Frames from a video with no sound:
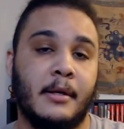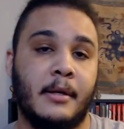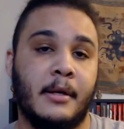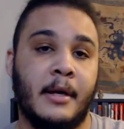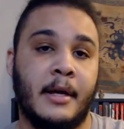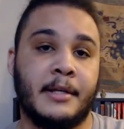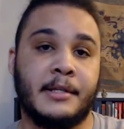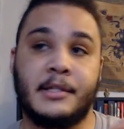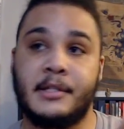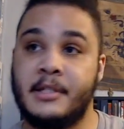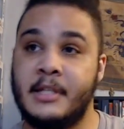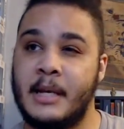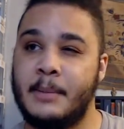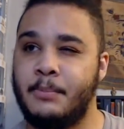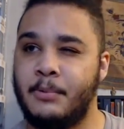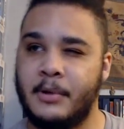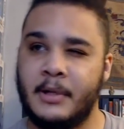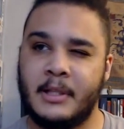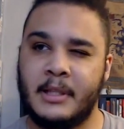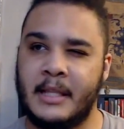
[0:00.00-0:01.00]
a
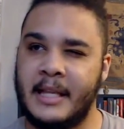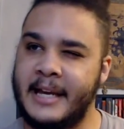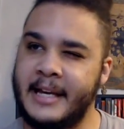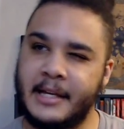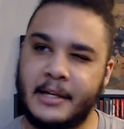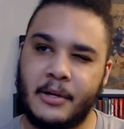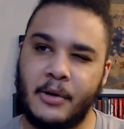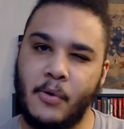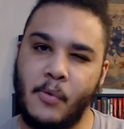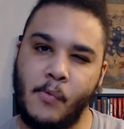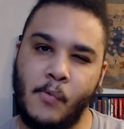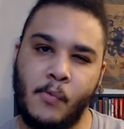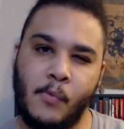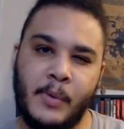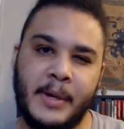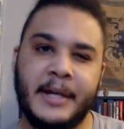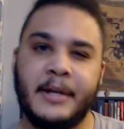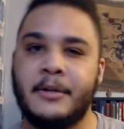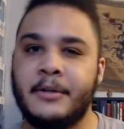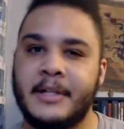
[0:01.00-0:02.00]
separate, like,
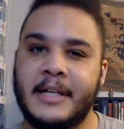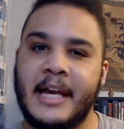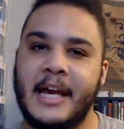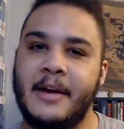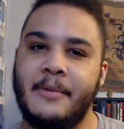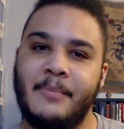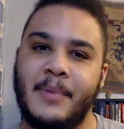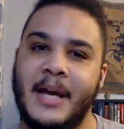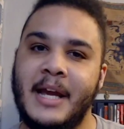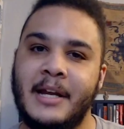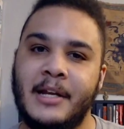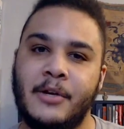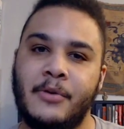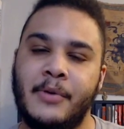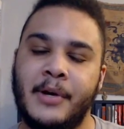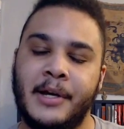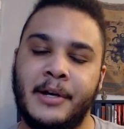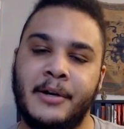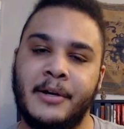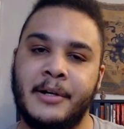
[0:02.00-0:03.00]
weird campaign
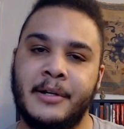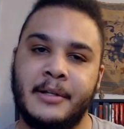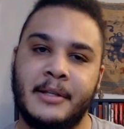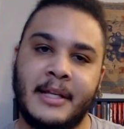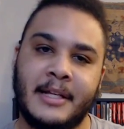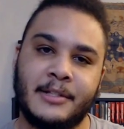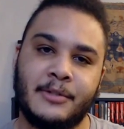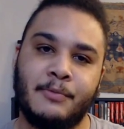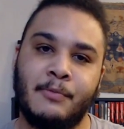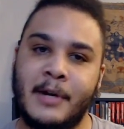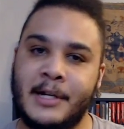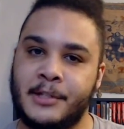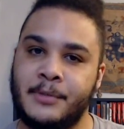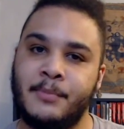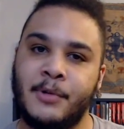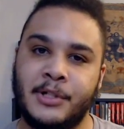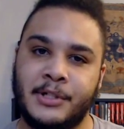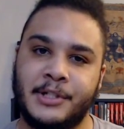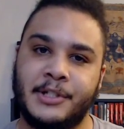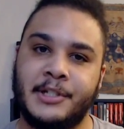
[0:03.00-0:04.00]
going on that's West
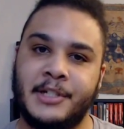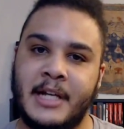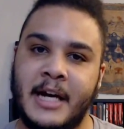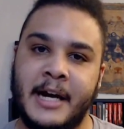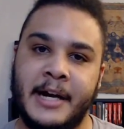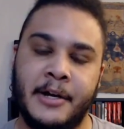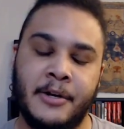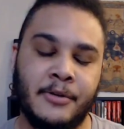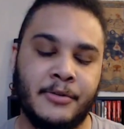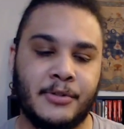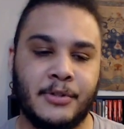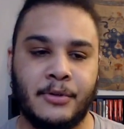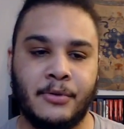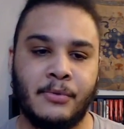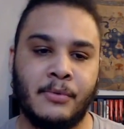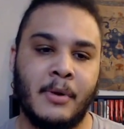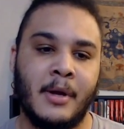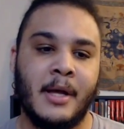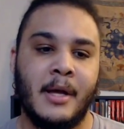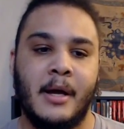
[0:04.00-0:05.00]
March style.
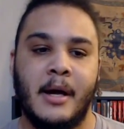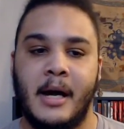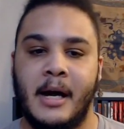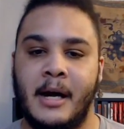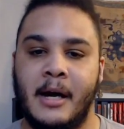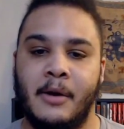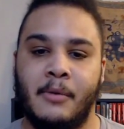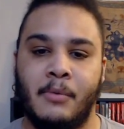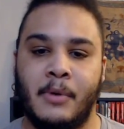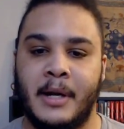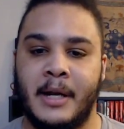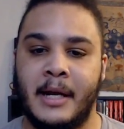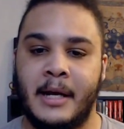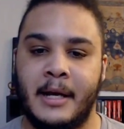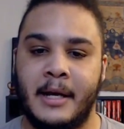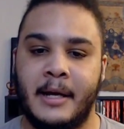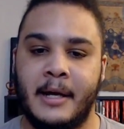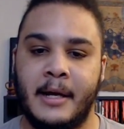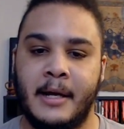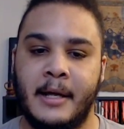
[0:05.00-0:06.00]
So what
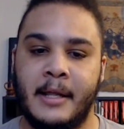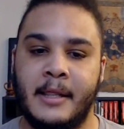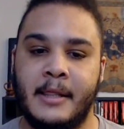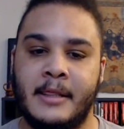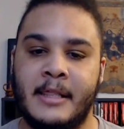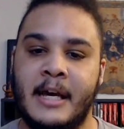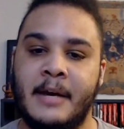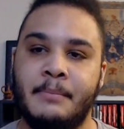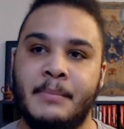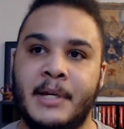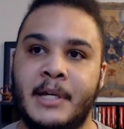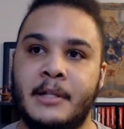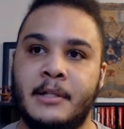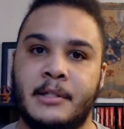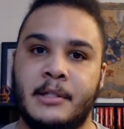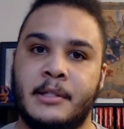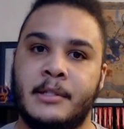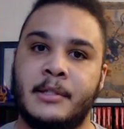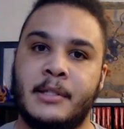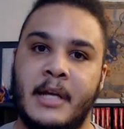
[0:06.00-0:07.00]
that means
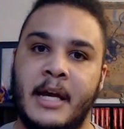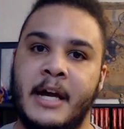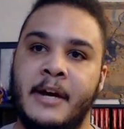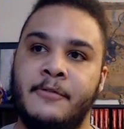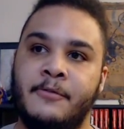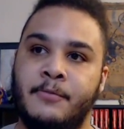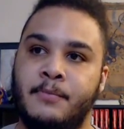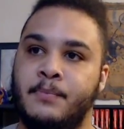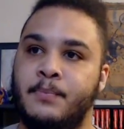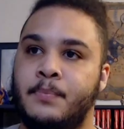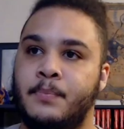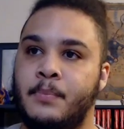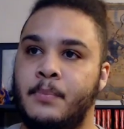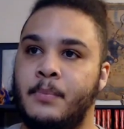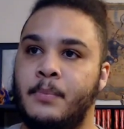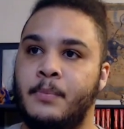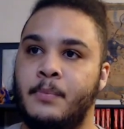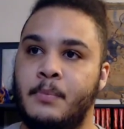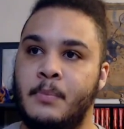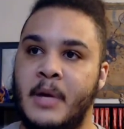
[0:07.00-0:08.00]
is have
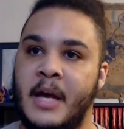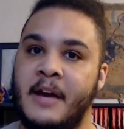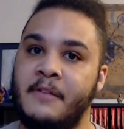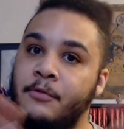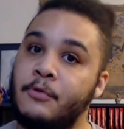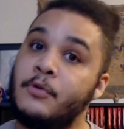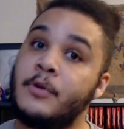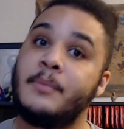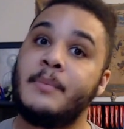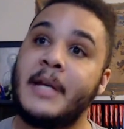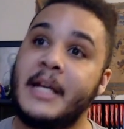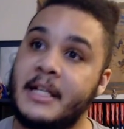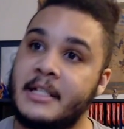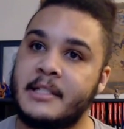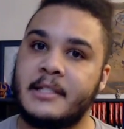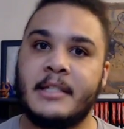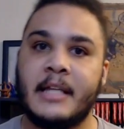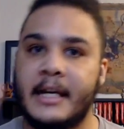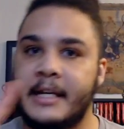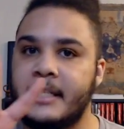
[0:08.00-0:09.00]
everyone make a
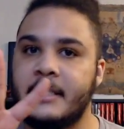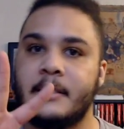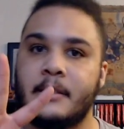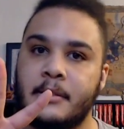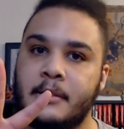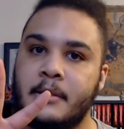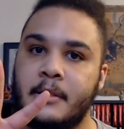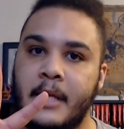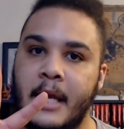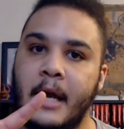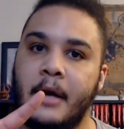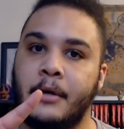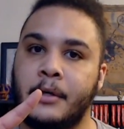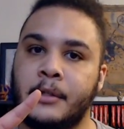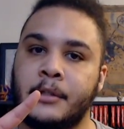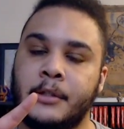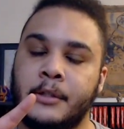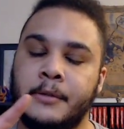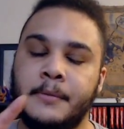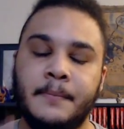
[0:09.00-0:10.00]
second
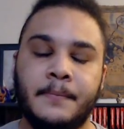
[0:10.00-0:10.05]
character,